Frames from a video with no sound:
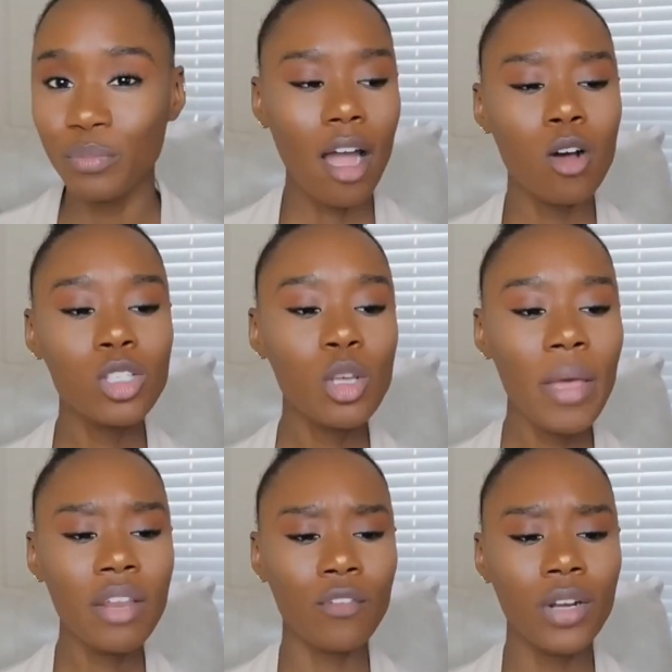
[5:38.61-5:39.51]
I also
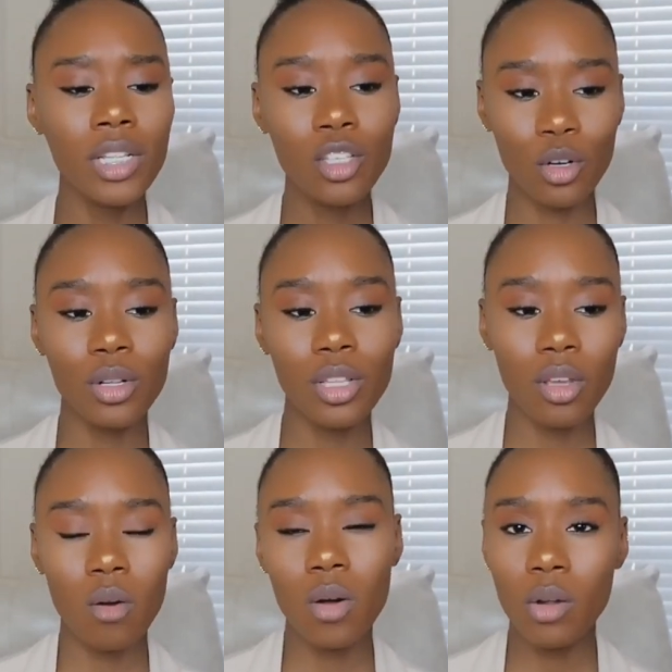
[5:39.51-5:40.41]
made friends
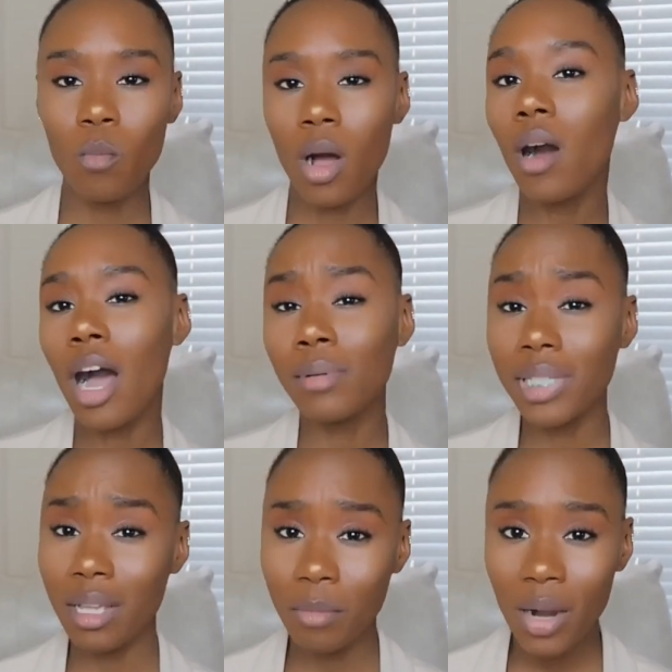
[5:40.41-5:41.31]
early on while I
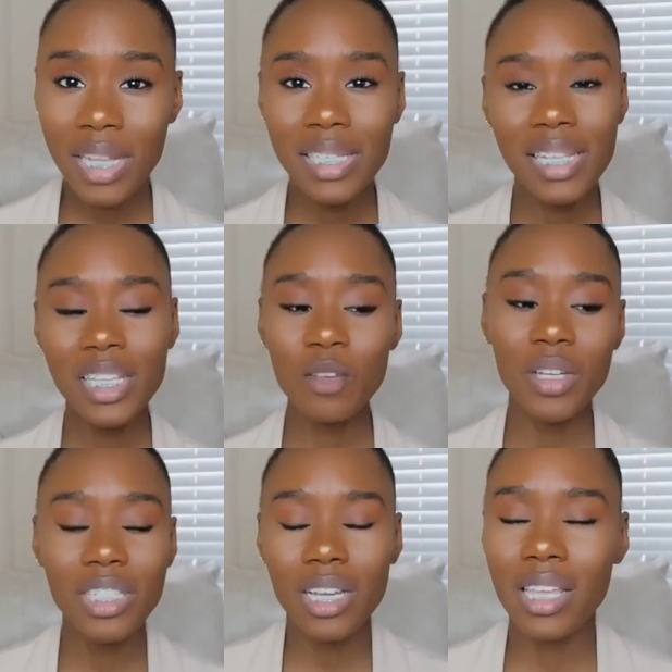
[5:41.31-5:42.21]
was in processing,
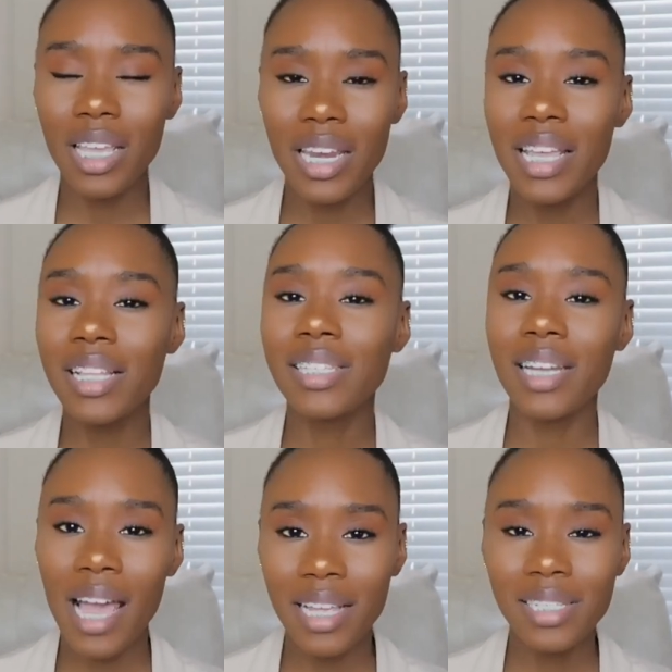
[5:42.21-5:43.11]
which again, it's
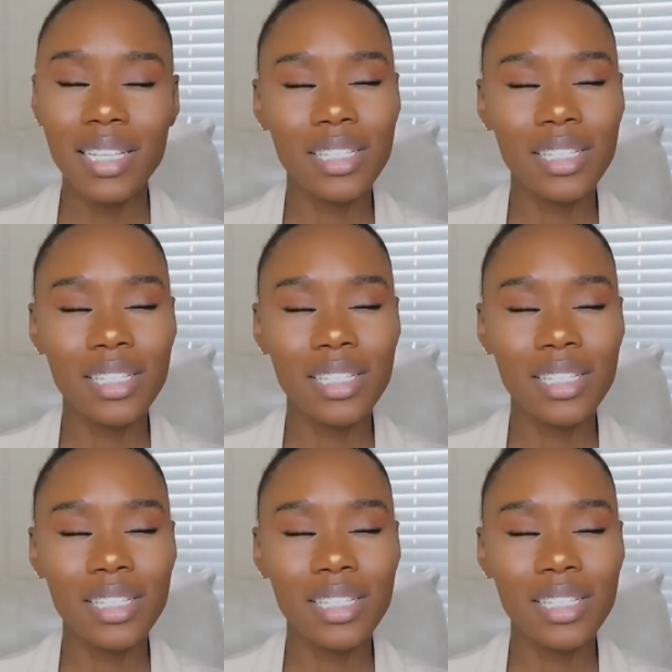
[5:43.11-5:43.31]
nice.